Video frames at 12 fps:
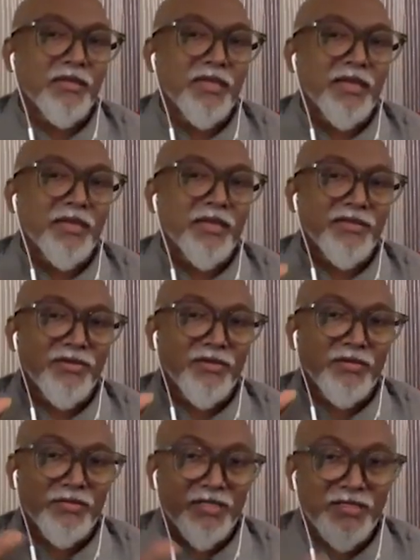that you
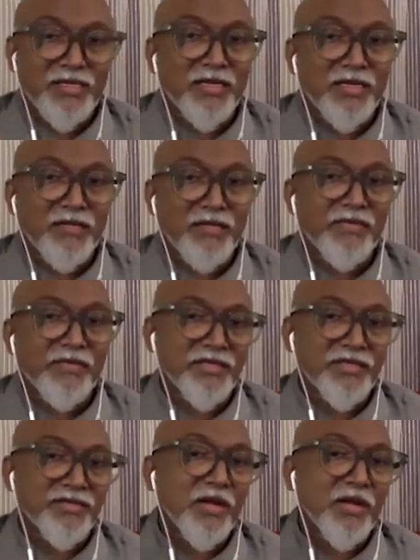know these kind of things